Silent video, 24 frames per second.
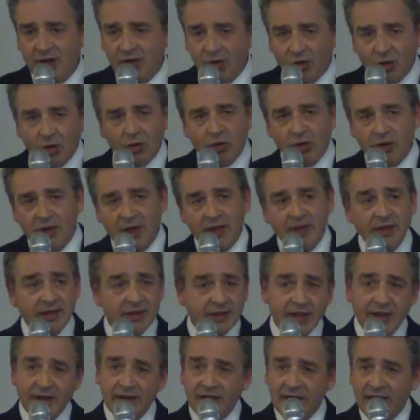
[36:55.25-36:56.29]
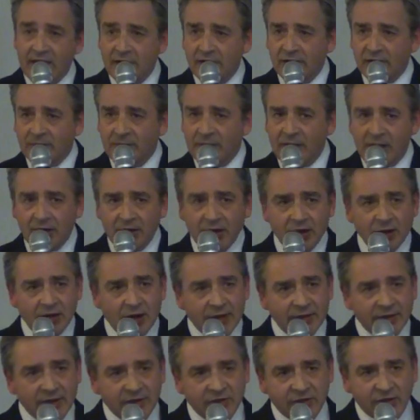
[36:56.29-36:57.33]
All here in
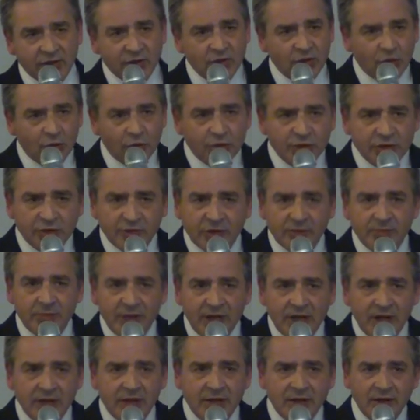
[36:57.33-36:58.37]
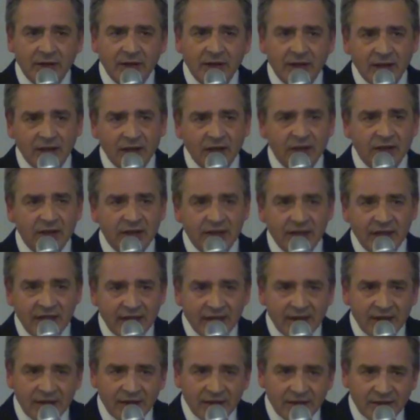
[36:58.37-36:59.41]
America, I think, is it 250,000 a
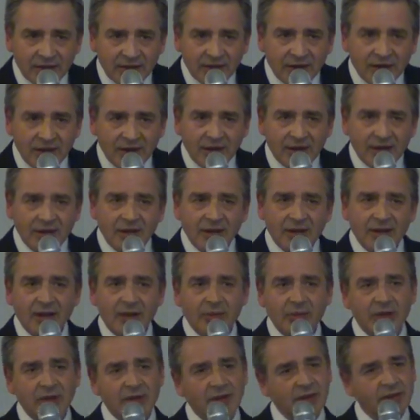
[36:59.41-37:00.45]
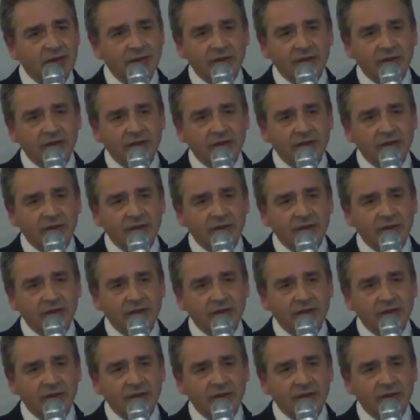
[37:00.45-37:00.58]
year? I mean,